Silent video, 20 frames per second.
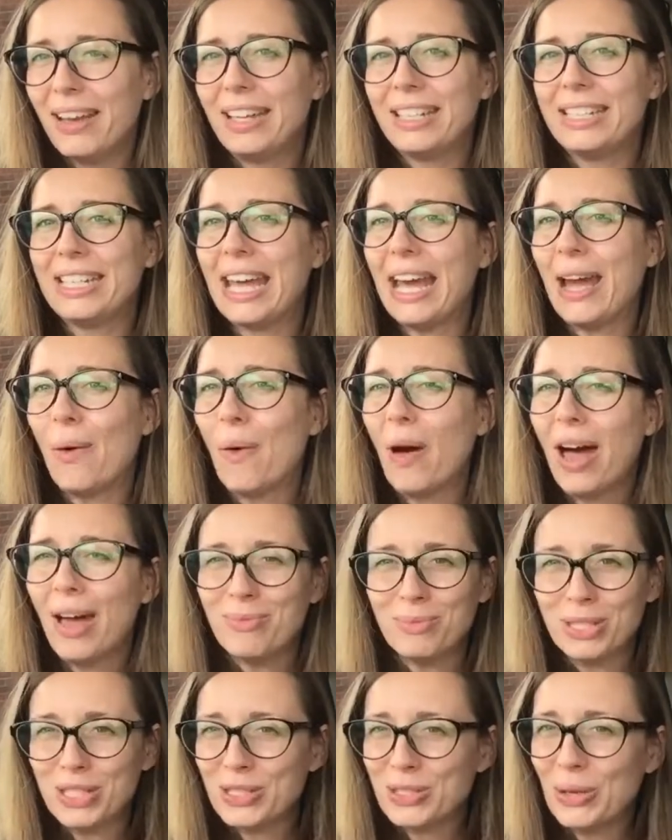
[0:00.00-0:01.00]
Now,
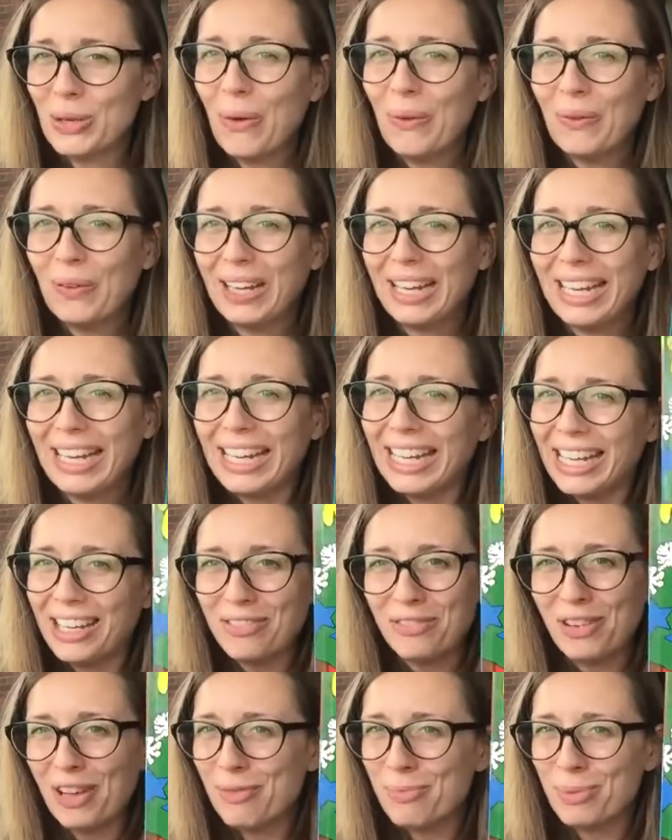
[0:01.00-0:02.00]
I'm sorry
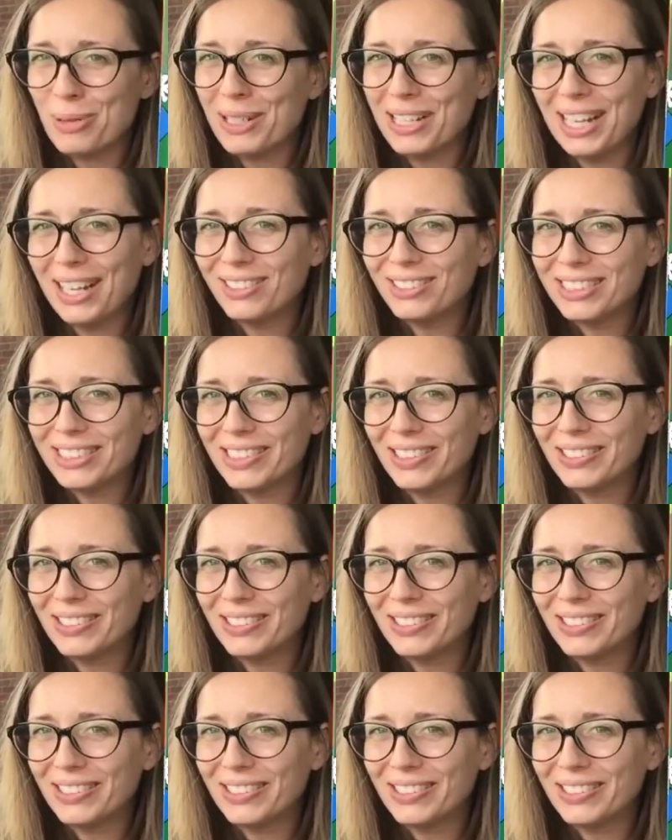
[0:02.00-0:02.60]
if I pronounce